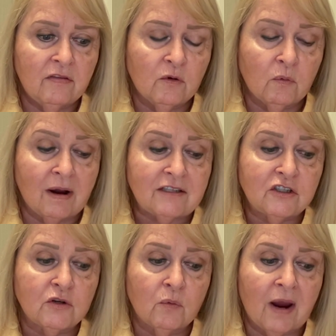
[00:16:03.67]
the
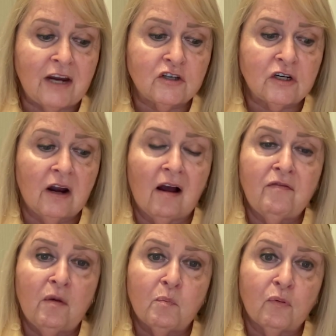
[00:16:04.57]
restoration
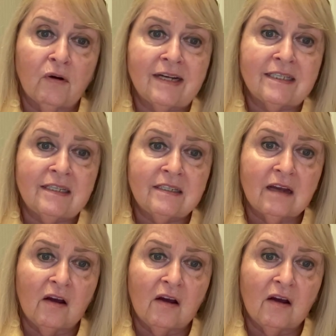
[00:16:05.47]
of the presence